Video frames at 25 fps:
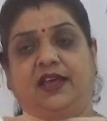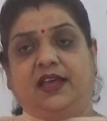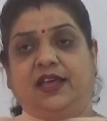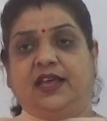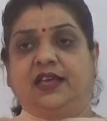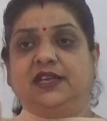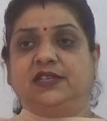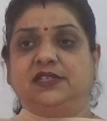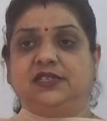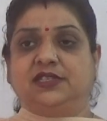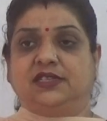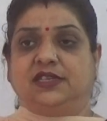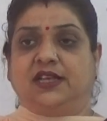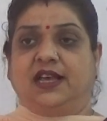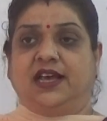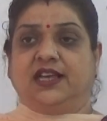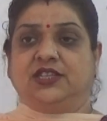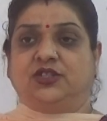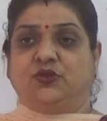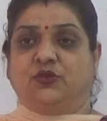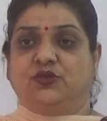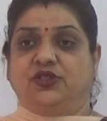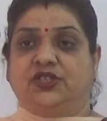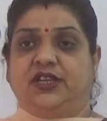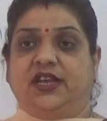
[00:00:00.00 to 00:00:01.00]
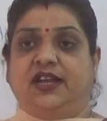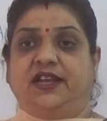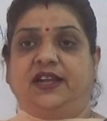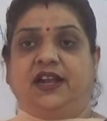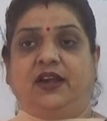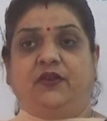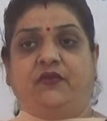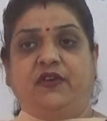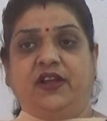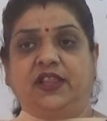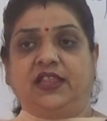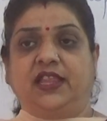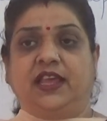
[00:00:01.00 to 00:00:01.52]
is
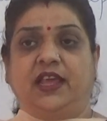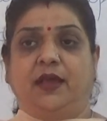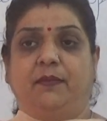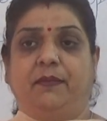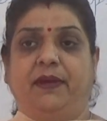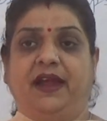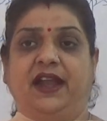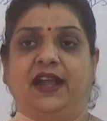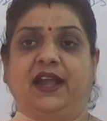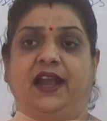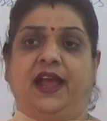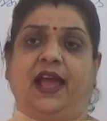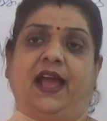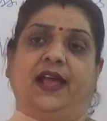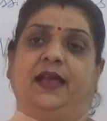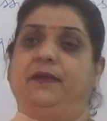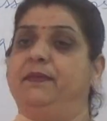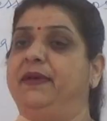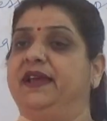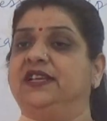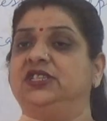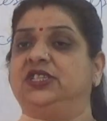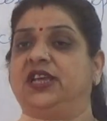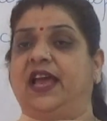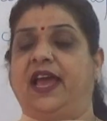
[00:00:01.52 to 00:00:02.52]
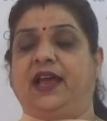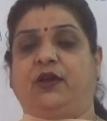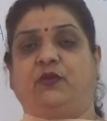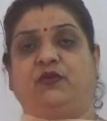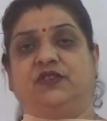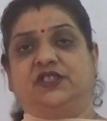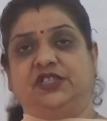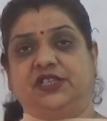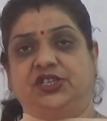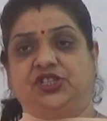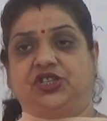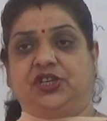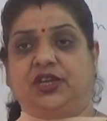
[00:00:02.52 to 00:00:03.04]
associated with image
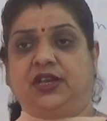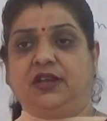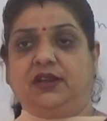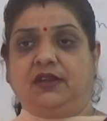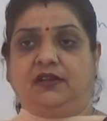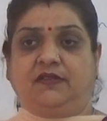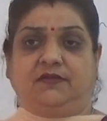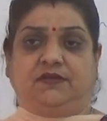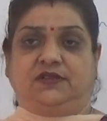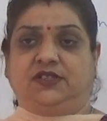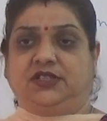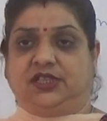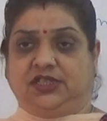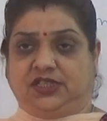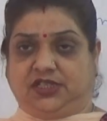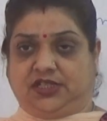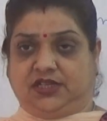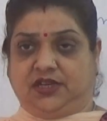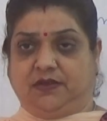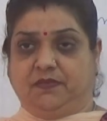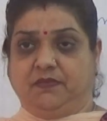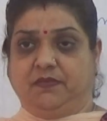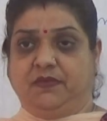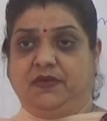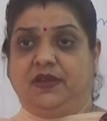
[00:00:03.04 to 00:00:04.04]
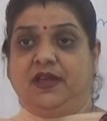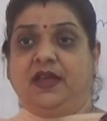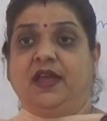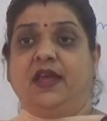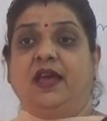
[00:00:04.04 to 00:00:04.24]
acquisition system.